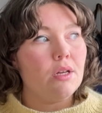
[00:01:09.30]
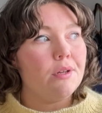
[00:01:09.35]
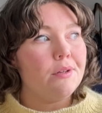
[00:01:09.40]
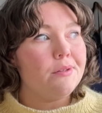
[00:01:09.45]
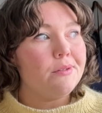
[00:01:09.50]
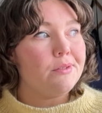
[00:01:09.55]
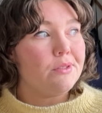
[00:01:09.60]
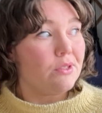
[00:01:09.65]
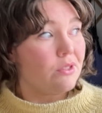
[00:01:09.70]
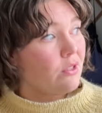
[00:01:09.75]

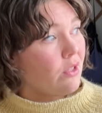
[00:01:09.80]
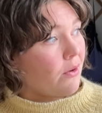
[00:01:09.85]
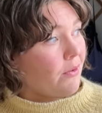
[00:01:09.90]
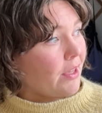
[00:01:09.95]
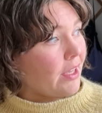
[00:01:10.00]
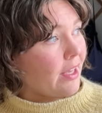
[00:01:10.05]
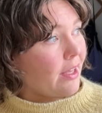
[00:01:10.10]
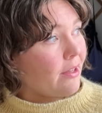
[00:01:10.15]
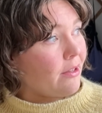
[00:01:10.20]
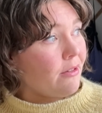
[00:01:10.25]
It's snowing
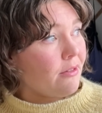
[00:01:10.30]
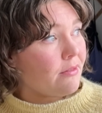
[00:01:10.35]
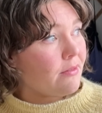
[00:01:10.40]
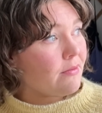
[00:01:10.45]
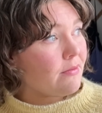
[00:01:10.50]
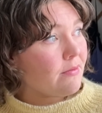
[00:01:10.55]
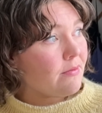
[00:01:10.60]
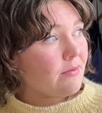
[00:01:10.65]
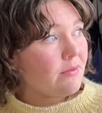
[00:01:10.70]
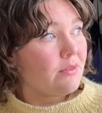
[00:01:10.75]
out,
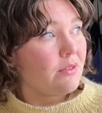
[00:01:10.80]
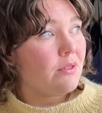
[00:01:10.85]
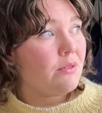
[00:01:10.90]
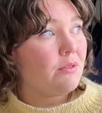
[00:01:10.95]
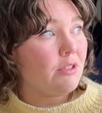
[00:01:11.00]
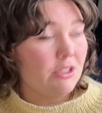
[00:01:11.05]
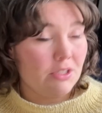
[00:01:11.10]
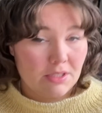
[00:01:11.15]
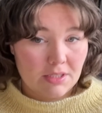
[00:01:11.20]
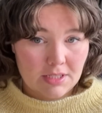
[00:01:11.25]

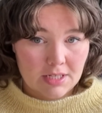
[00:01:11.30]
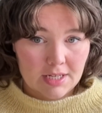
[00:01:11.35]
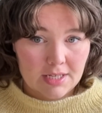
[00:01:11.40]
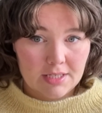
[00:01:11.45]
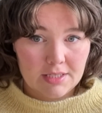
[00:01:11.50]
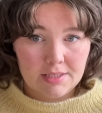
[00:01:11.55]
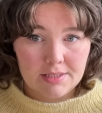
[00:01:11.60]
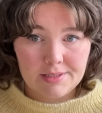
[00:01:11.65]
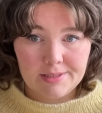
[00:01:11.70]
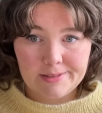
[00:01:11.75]
which is
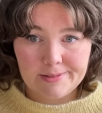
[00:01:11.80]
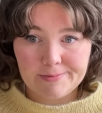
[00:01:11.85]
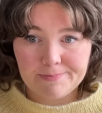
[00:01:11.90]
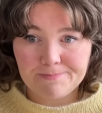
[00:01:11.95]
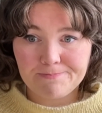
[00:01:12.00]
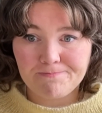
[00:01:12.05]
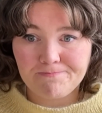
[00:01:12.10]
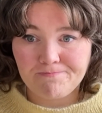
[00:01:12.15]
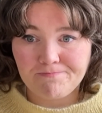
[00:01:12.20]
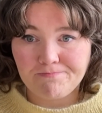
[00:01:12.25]
nice.
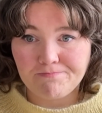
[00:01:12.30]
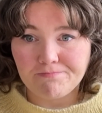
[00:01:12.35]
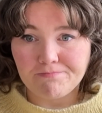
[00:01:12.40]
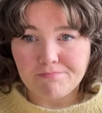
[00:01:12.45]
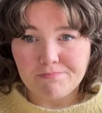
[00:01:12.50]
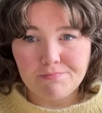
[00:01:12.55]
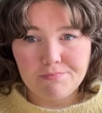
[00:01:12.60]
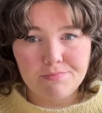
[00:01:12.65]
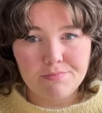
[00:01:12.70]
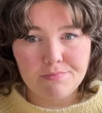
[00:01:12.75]

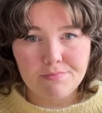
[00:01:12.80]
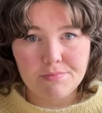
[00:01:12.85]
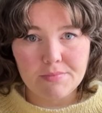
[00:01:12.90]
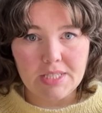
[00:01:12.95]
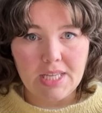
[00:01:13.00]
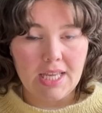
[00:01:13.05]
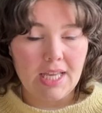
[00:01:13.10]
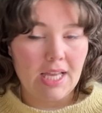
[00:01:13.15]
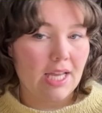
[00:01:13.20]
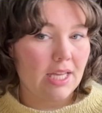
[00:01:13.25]

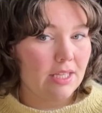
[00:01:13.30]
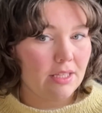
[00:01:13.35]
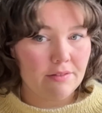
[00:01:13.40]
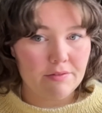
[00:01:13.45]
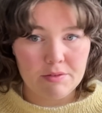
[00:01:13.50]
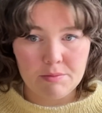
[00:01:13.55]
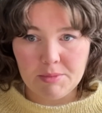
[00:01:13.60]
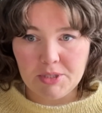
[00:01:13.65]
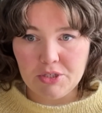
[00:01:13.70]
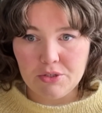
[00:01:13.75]
I live
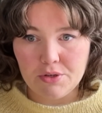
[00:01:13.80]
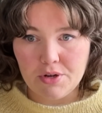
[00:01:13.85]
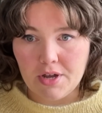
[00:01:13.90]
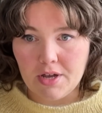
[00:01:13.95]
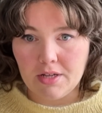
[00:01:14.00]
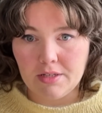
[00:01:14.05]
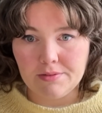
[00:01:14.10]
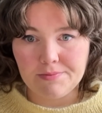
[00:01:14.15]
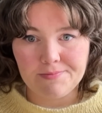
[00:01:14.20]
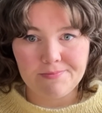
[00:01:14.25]
in
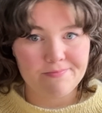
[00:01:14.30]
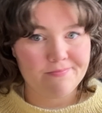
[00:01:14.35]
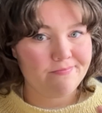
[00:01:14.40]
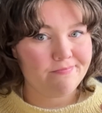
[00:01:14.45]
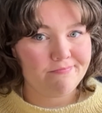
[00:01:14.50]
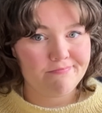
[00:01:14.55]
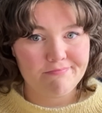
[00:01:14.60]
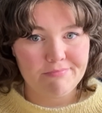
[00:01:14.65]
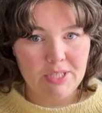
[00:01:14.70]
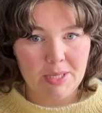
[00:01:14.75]
Montreal,
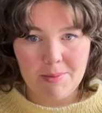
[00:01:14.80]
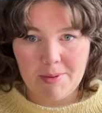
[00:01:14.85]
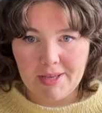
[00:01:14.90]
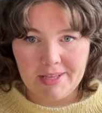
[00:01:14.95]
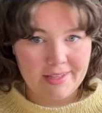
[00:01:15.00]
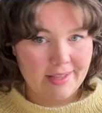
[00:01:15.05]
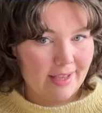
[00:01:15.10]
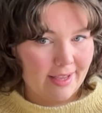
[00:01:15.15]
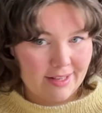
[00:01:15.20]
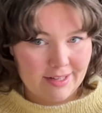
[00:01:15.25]
Quebec,
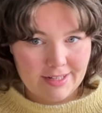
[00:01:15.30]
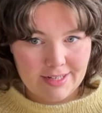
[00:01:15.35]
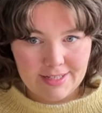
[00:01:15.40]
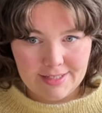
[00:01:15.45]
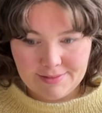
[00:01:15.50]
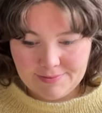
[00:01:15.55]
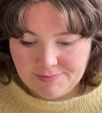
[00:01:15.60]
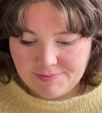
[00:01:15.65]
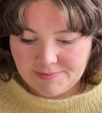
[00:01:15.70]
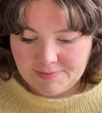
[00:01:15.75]
Canada,
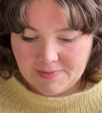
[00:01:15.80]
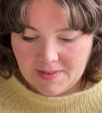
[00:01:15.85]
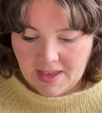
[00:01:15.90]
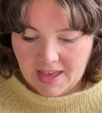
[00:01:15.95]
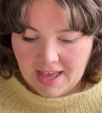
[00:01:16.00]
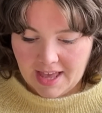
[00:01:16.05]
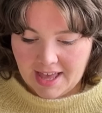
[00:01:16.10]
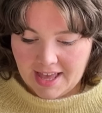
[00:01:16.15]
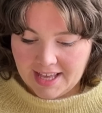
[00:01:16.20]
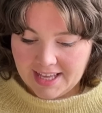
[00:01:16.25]

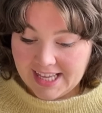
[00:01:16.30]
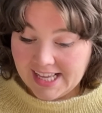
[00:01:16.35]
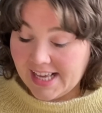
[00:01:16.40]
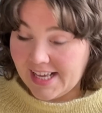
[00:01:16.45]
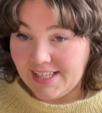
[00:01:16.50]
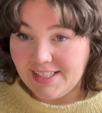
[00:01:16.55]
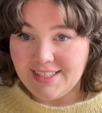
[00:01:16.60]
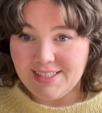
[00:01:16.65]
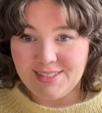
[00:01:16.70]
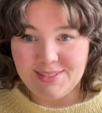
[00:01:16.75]
in
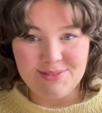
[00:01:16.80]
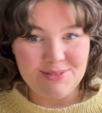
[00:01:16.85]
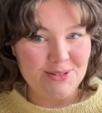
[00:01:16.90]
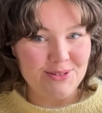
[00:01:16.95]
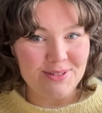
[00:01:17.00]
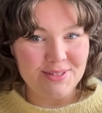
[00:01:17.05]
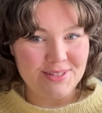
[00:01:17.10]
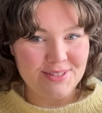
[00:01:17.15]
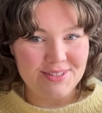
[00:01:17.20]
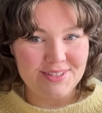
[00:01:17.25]
case you're
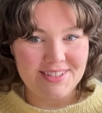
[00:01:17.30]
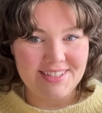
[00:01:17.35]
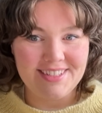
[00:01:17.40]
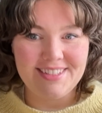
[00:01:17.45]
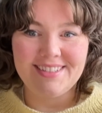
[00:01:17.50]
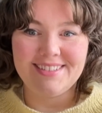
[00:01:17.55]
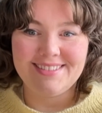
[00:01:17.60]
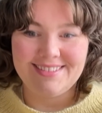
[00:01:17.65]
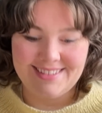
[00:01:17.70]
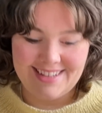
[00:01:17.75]
interested.
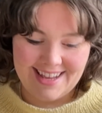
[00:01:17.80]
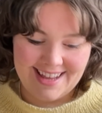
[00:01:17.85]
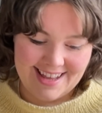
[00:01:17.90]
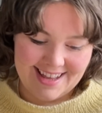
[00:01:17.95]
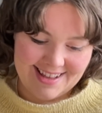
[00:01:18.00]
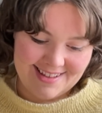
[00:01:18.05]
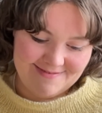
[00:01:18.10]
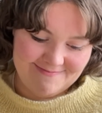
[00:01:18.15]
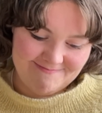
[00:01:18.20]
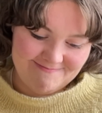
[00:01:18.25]

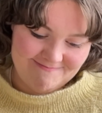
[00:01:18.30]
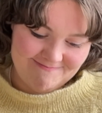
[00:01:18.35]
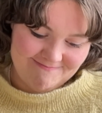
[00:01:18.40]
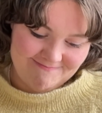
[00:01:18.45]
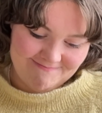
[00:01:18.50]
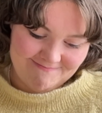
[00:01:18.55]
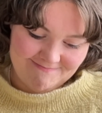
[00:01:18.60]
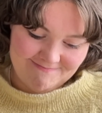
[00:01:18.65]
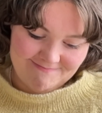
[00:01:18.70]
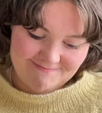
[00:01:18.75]
And
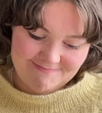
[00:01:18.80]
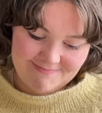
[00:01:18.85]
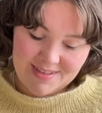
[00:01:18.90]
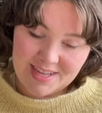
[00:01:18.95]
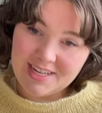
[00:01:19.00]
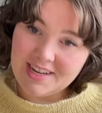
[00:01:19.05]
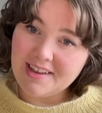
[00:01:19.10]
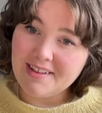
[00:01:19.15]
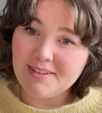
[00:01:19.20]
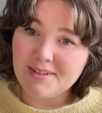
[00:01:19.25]

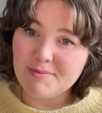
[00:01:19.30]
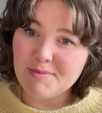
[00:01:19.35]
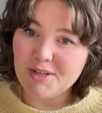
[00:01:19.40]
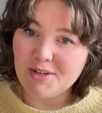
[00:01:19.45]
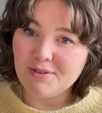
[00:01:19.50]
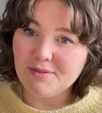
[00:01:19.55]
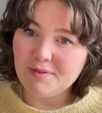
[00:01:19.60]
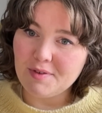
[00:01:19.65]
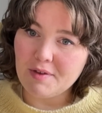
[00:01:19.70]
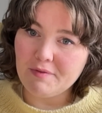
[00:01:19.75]
yeah, let me know
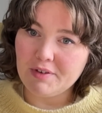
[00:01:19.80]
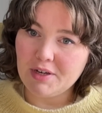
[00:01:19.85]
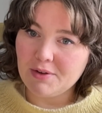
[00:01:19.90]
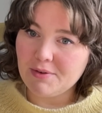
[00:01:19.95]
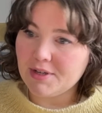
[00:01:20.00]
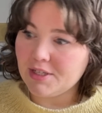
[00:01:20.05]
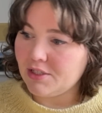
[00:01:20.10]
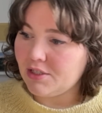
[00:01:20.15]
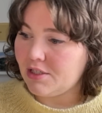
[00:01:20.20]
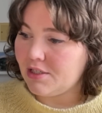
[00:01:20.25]
if you have any
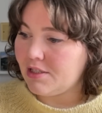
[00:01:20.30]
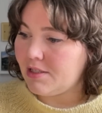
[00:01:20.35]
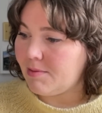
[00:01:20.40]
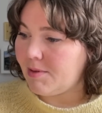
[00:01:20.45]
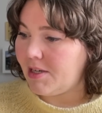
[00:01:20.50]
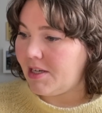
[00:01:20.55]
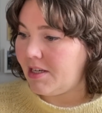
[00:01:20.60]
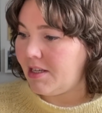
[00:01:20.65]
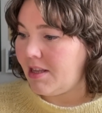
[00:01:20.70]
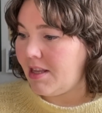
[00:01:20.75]
questions about
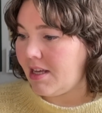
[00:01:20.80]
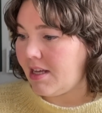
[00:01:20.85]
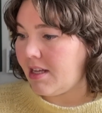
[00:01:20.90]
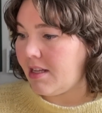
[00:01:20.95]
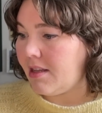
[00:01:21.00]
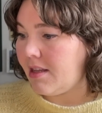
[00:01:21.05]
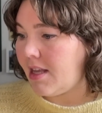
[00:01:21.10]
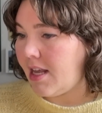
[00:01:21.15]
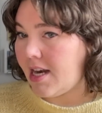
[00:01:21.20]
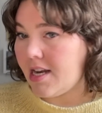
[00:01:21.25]
anything
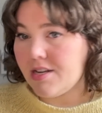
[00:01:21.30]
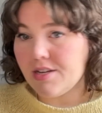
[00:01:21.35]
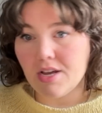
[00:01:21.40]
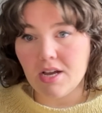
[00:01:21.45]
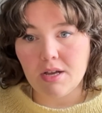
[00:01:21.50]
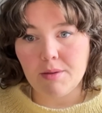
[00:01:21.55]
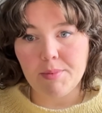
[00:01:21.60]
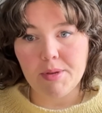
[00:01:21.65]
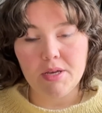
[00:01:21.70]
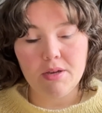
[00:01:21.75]
that I talk
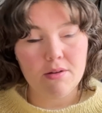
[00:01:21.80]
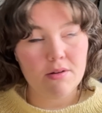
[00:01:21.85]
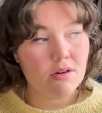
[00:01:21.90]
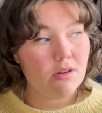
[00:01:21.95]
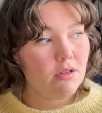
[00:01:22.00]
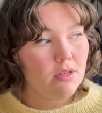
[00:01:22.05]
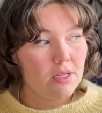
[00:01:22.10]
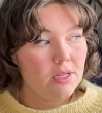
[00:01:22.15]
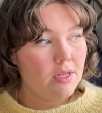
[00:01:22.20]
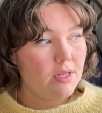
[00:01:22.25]
about.
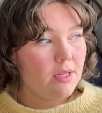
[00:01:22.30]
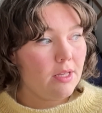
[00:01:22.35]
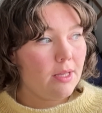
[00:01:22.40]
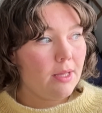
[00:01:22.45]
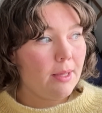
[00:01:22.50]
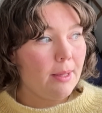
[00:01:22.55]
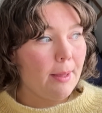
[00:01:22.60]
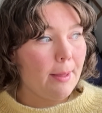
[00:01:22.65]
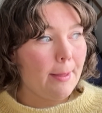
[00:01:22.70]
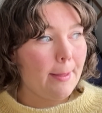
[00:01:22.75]

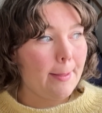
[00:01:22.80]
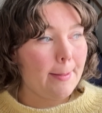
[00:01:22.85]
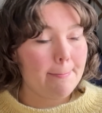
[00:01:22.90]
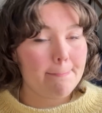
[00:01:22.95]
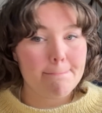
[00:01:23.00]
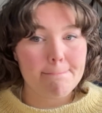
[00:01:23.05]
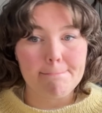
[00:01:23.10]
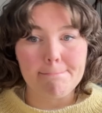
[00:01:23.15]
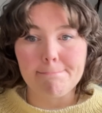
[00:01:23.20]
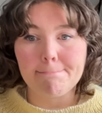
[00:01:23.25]

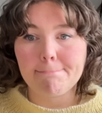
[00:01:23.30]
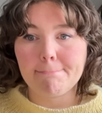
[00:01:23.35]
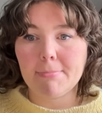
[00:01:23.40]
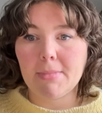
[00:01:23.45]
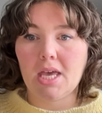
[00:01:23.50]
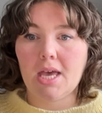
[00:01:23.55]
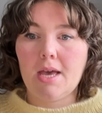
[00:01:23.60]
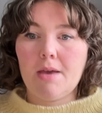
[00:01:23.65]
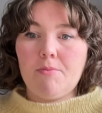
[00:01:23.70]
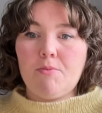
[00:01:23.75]
I'm
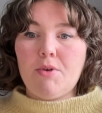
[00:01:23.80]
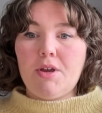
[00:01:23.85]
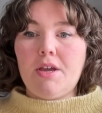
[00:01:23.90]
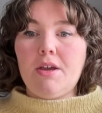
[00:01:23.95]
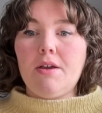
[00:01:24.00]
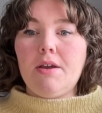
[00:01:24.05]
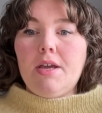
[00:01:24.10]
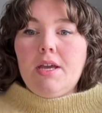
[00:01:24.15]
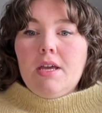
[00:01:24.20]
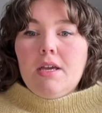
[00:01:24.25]

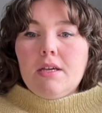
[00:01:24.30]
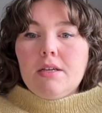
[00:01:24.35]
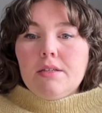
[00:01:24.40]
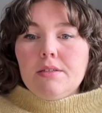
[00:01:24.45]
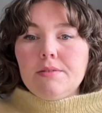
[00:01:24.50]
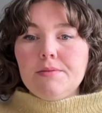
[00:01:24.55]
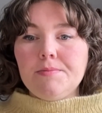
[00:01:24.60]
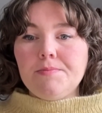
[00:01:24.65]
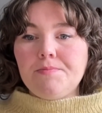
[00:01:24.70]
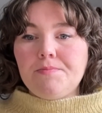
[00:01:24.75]
wearing